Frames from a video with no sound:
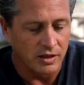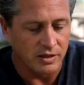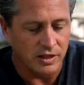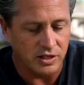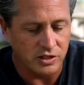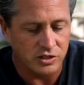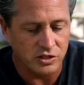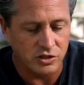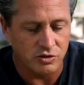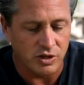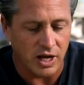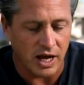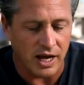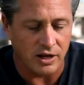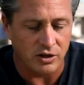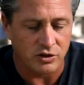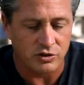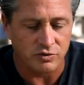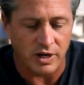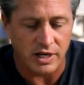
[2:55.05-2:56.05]
These two
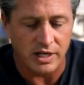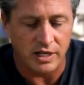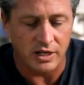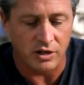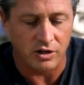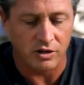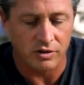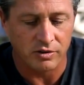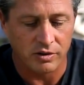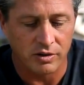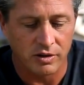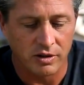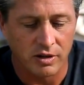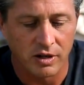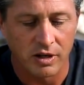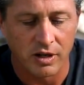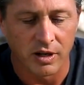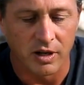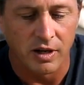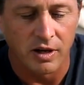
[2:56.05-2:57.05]
dials right here,
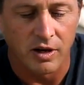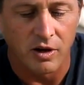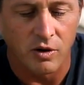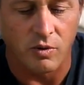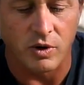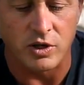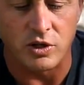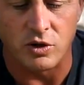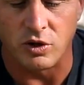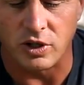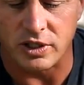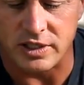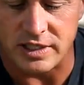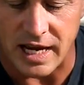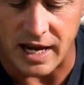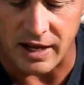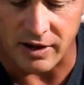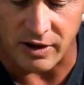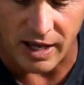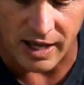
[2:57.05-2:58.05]
when you look
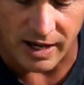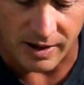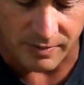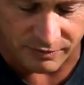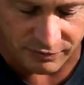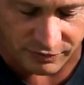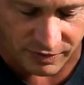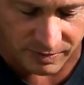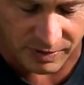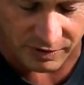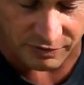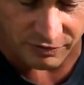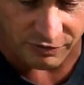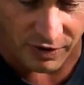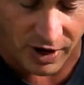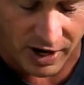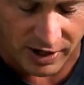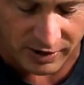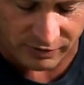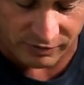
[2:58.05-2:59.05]
down at them from the
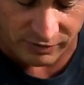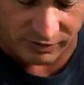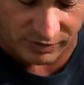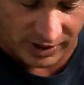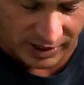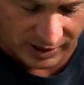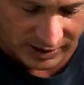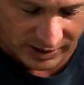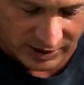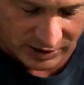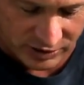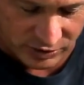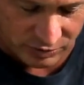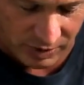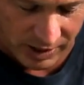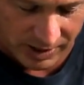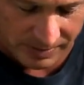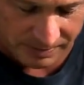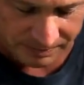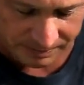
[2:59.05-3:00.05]
front, like this
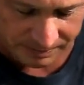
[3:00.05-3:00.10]
way,